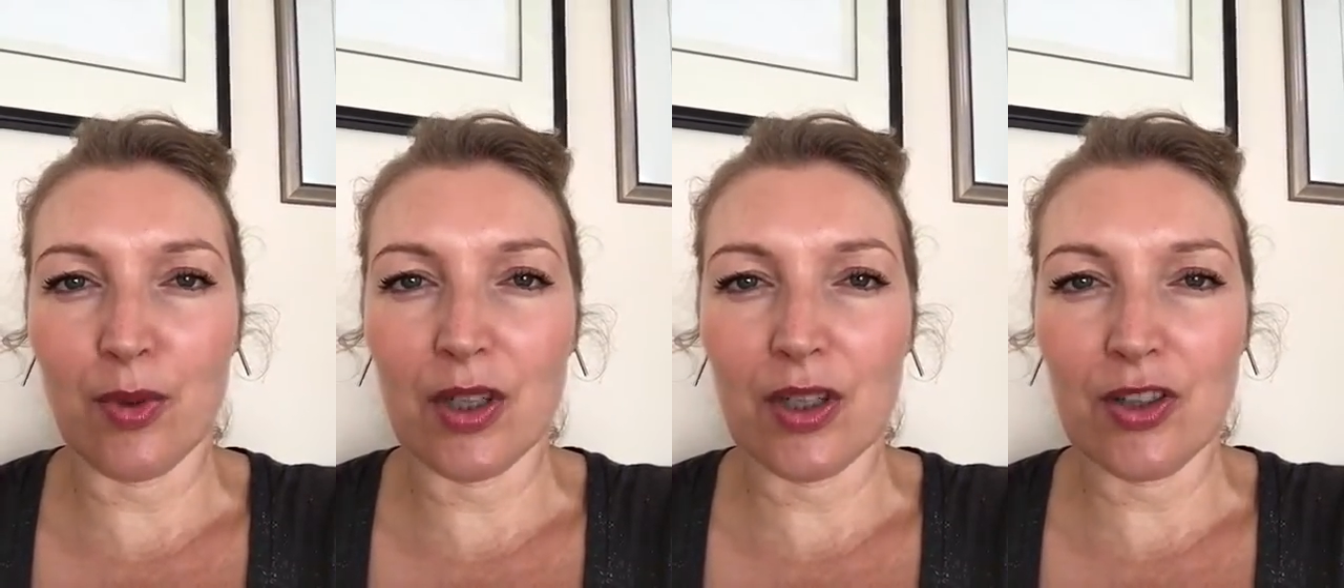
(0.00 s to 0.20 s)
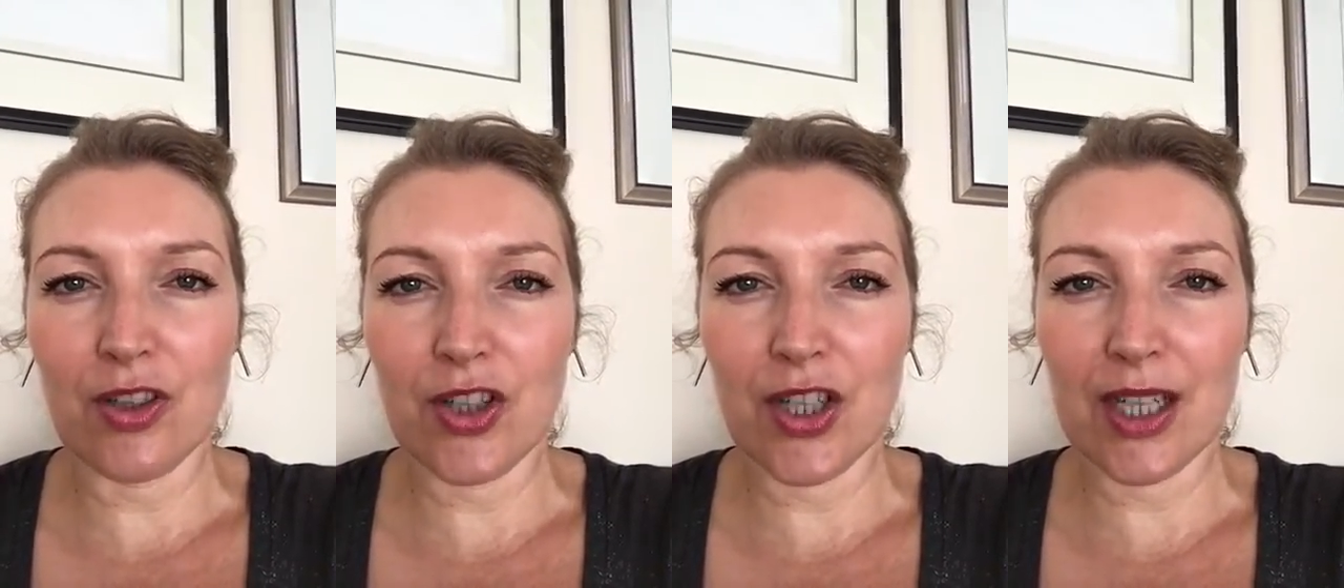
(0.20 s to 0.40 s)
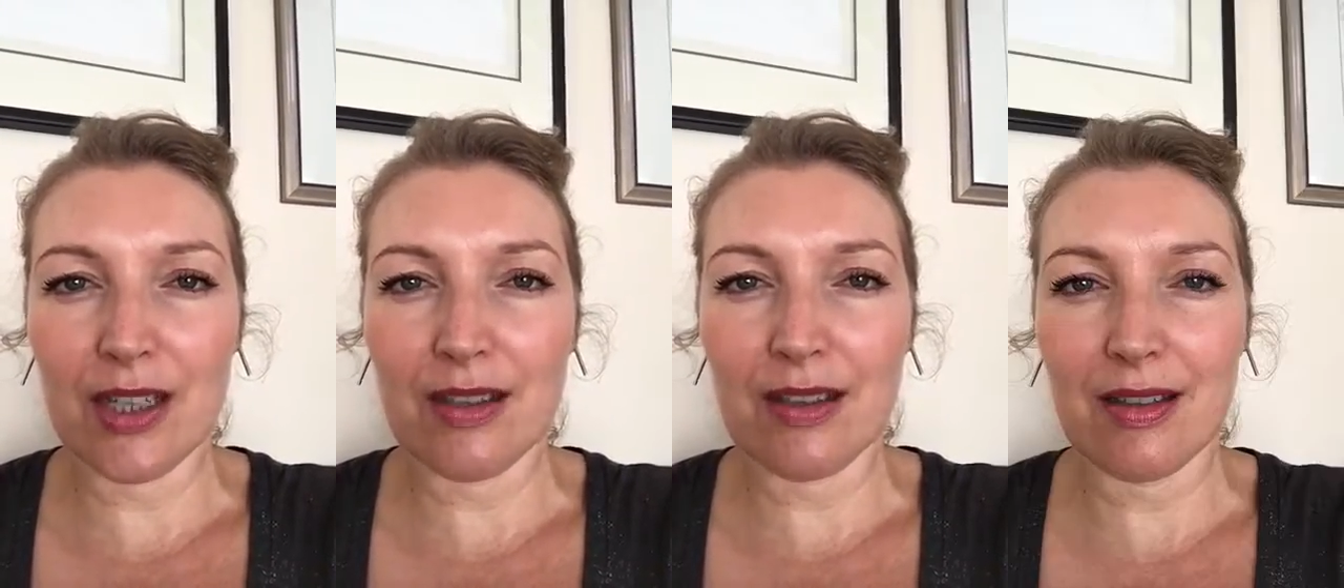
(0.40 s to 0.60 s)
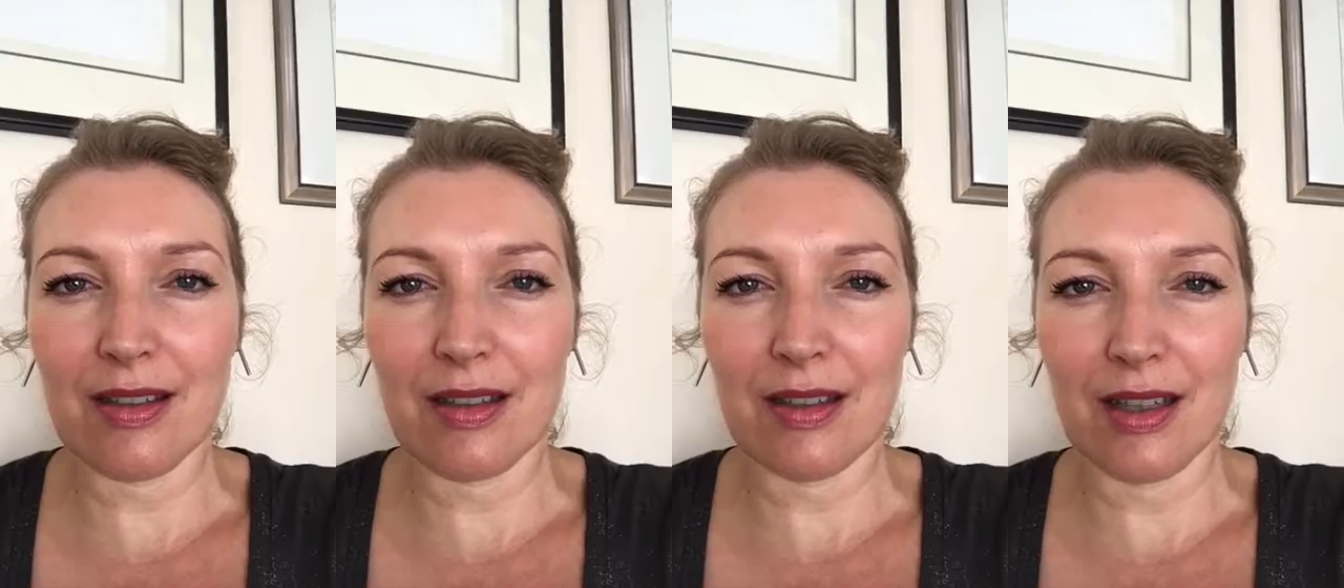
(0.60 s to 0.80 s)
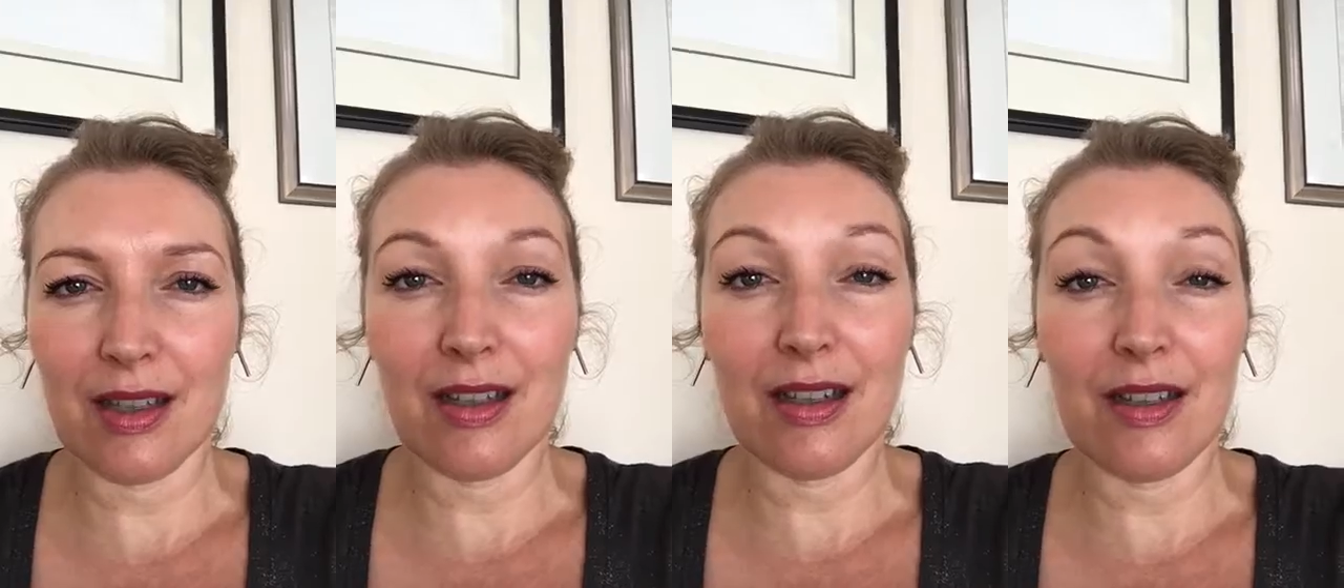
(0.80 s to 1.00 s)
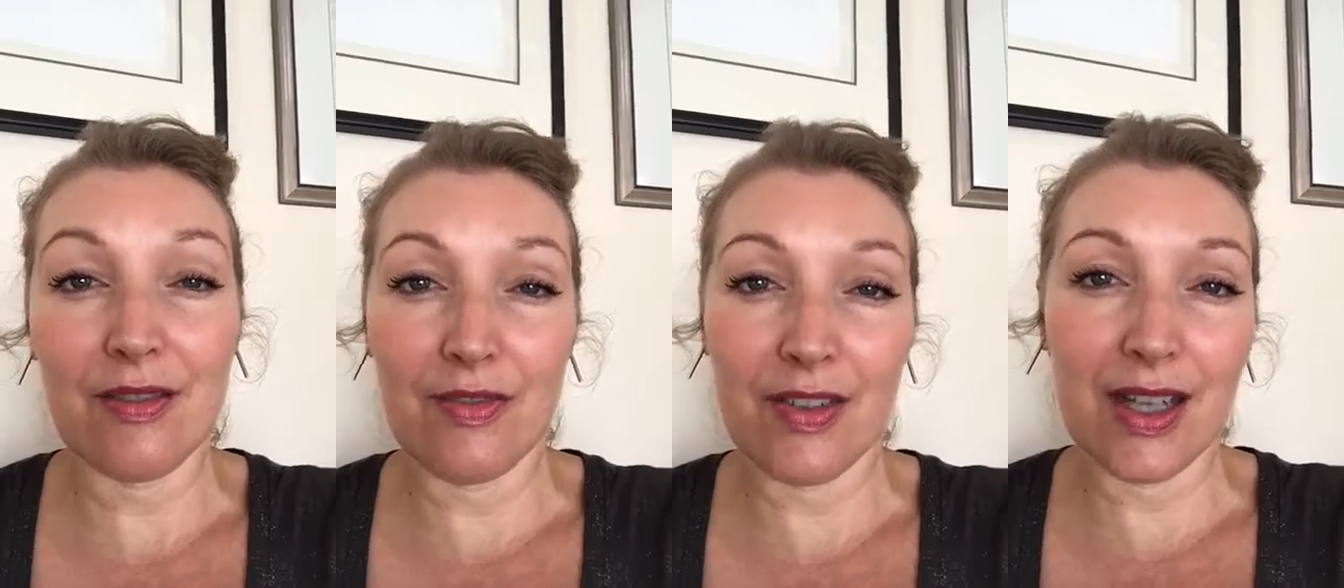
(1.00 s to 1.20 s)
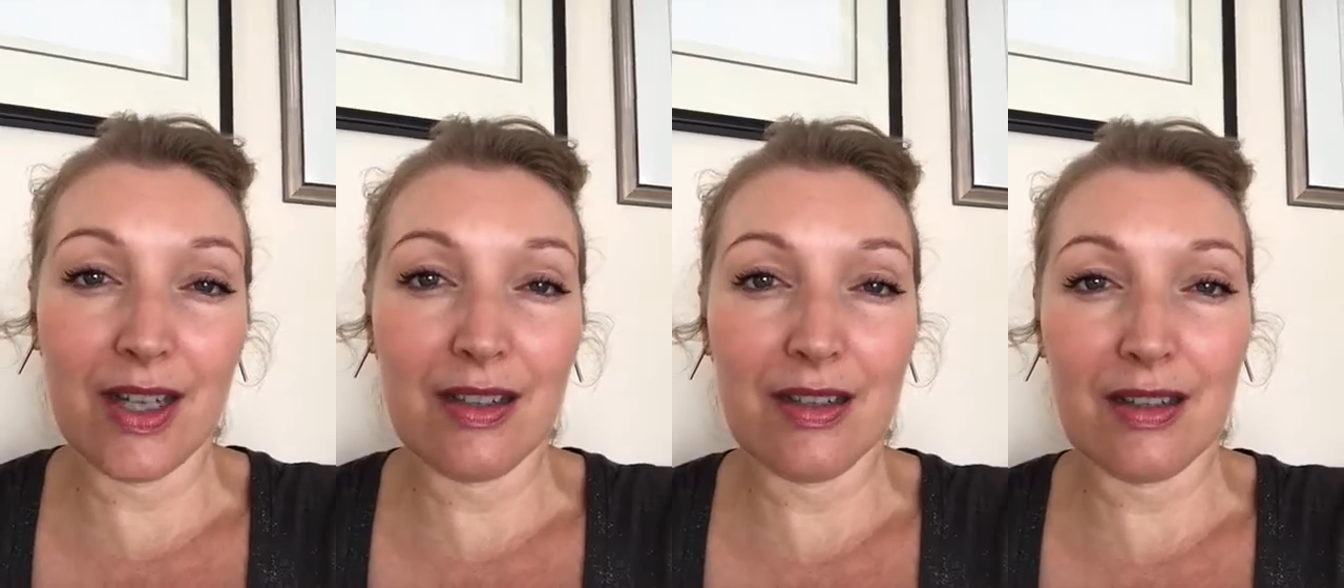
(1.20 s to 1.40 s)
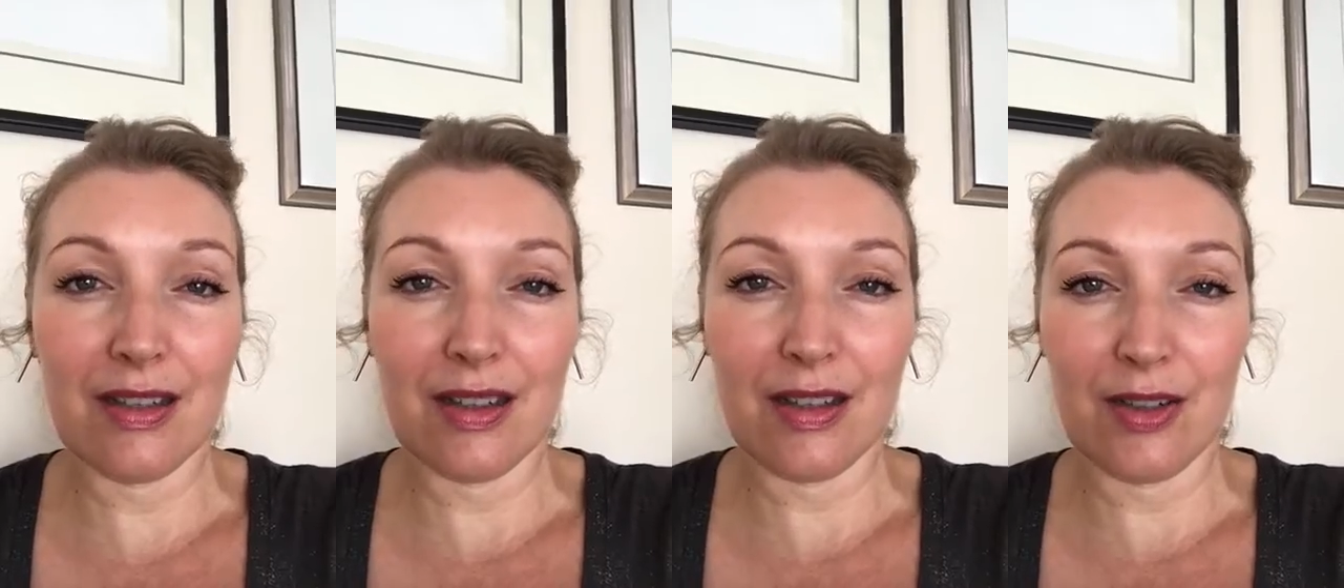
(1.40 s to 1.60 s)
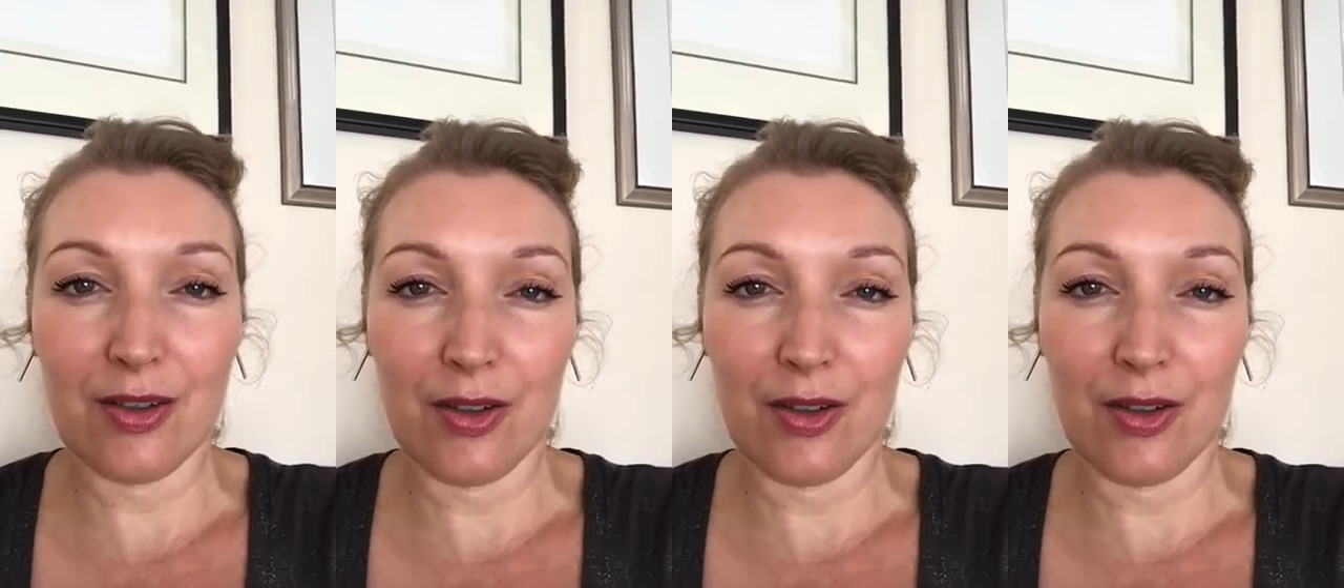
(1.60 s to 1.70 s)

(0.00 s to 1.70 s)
which just affects the